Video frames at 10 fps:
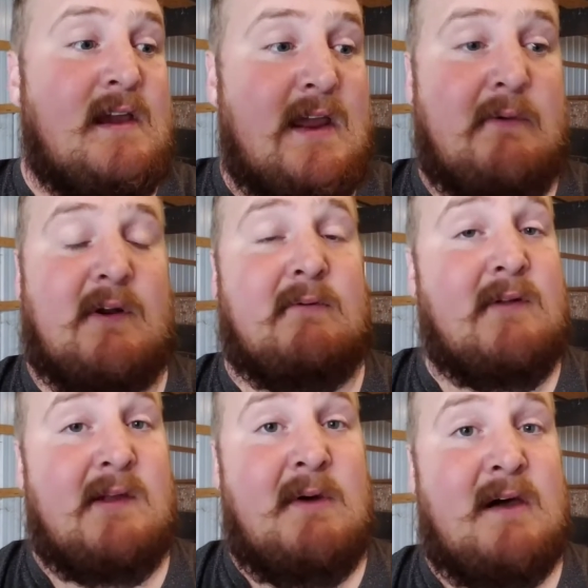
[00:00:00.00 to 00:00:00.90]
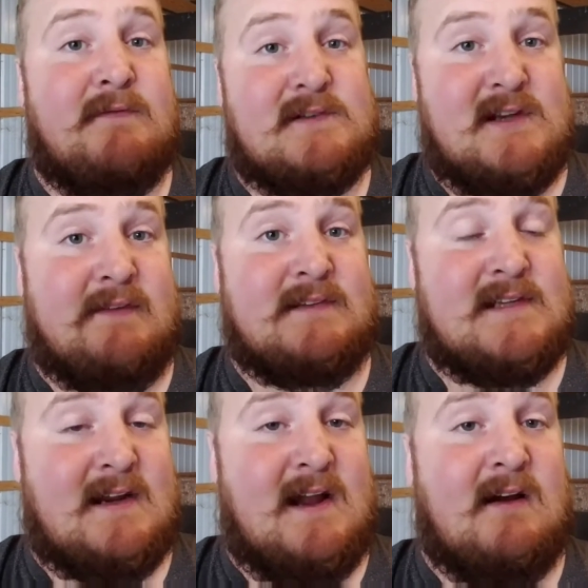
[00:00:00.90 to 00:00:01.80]
it worked really well for
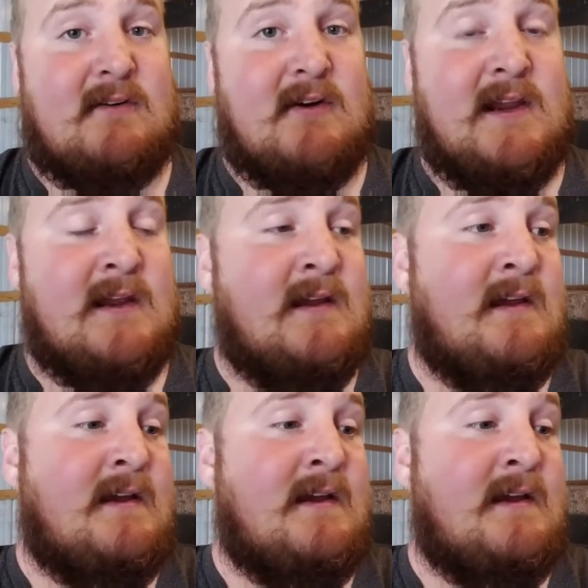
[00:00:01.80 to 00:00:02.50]
shavings on concrete.